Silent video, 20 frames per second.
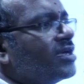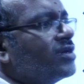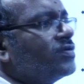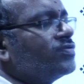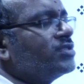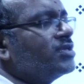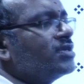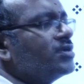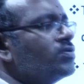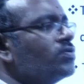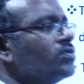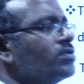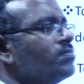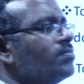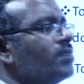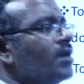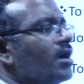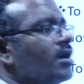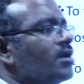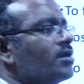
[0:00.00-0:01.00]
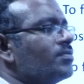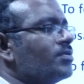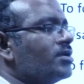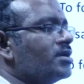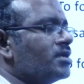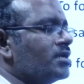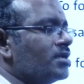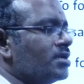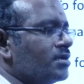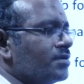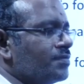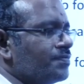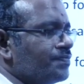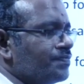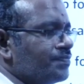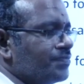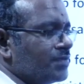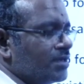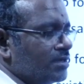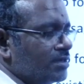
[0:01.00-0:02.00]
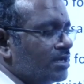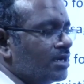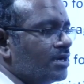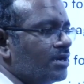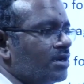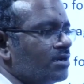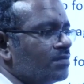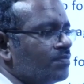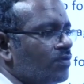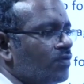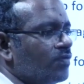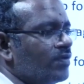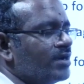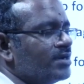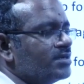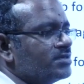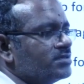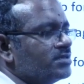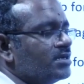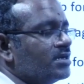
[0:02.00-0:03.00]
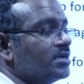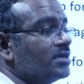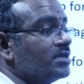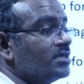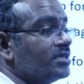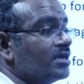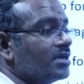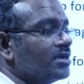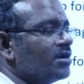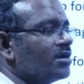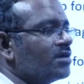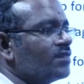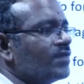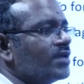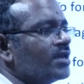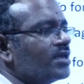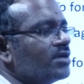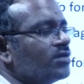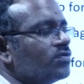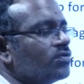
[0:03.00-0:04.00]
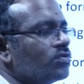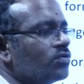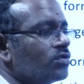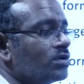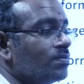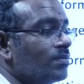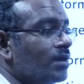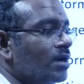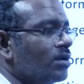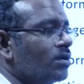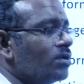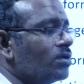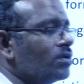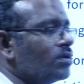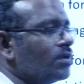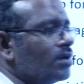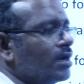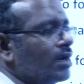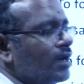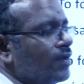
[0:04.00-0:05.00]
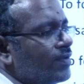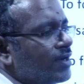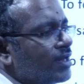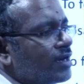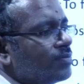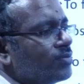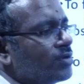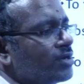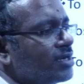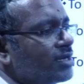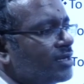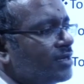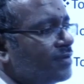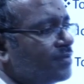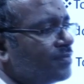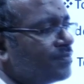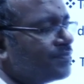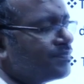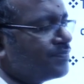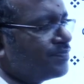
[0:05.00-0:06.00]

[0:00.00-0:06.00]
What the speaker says: give the good bioavailability. The drug provides that the drug will give good bioavailability